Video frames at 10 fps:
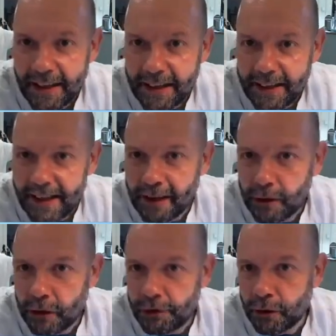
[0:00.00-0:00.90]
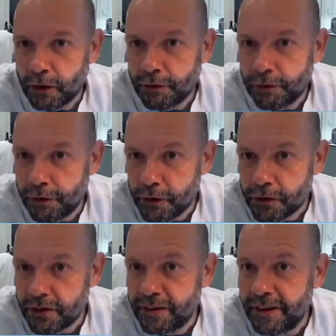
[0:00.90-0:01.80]
then look for the
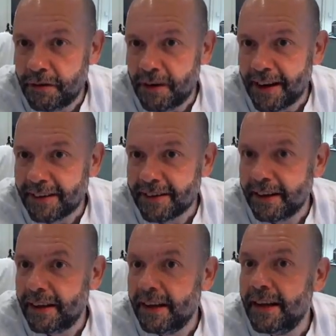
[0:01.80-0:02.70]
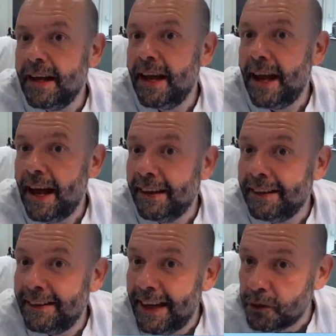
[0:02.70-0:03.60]
first defect,
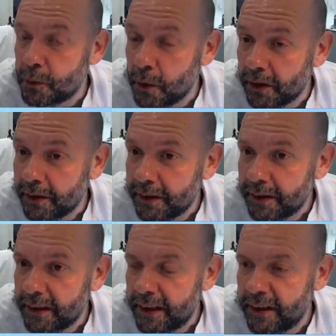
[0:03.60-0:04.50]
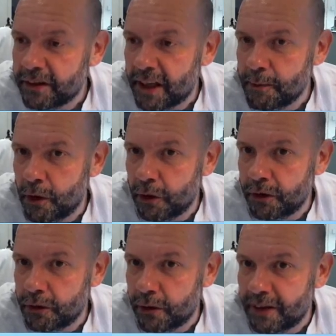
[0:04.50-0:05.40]
and that one is I'm going
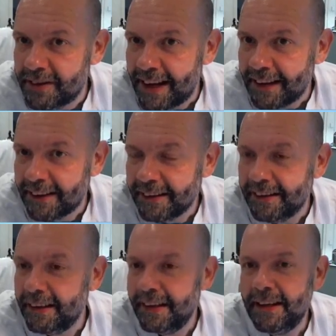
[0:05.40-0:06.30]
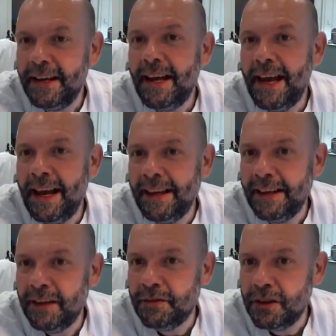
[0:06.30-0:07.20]
to attack. And
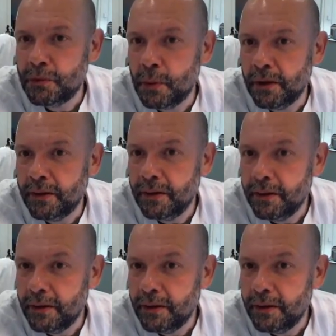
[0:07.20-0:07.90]
if this one,